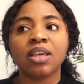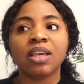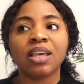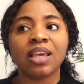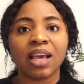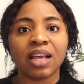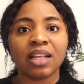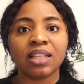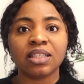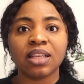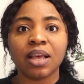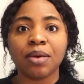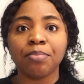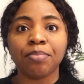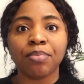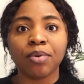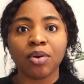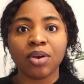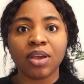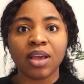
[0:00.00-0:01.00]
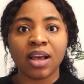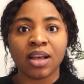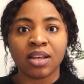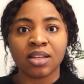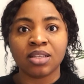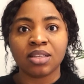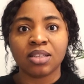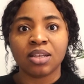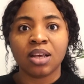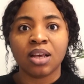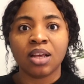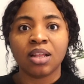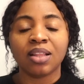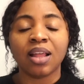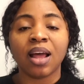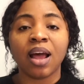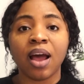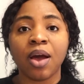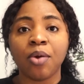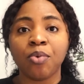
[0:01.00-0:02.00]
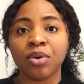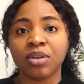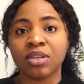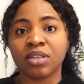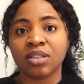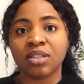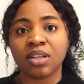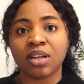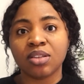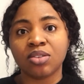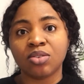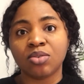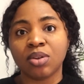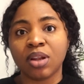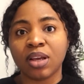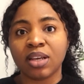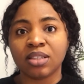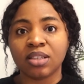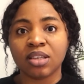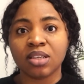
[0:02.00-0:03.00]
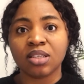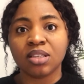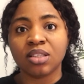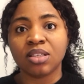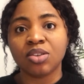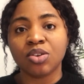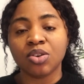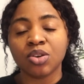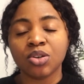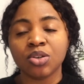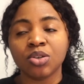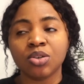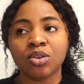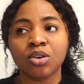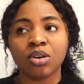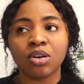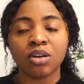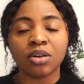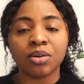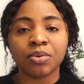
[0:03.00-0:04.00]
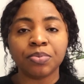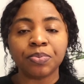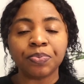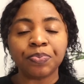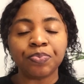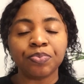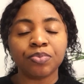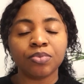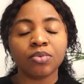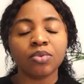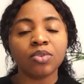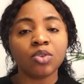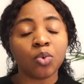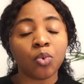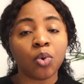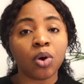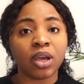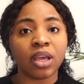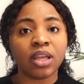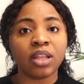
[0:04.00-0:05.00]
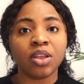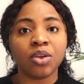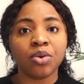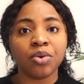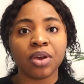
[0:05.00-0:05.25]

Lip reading: get employers that are registered to license you to work in the